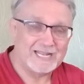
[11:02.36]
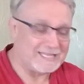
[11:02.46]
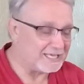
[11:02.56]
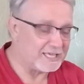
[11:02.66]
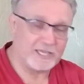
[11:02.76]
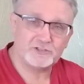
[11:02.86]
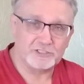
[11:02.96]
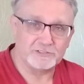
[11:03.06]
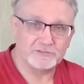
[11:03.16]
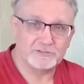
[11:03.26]
the
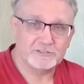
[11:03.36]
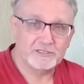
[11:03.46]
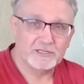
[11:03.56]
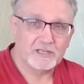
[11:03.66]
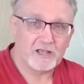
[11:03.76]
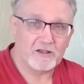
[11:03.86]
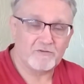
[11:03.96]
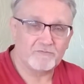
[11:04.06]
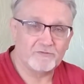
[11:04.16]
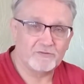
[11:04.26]
kitchens
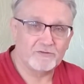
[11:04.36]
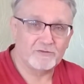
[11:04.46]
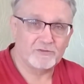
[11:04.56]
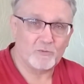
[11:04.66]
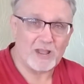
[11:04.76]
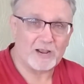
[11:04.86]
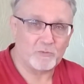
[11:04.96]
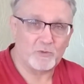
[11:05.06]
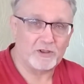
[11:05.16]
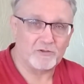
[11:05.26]
of the
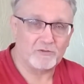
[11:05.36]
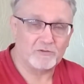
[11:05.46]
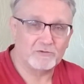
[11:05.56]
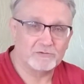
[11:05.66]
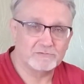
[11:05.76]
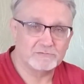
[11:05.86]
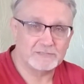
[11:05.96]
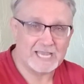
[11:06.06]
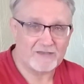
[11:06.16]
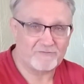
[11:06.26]
Wagon Wheel
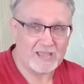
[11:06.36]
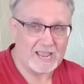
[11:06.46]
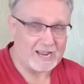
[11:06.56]
Cafe.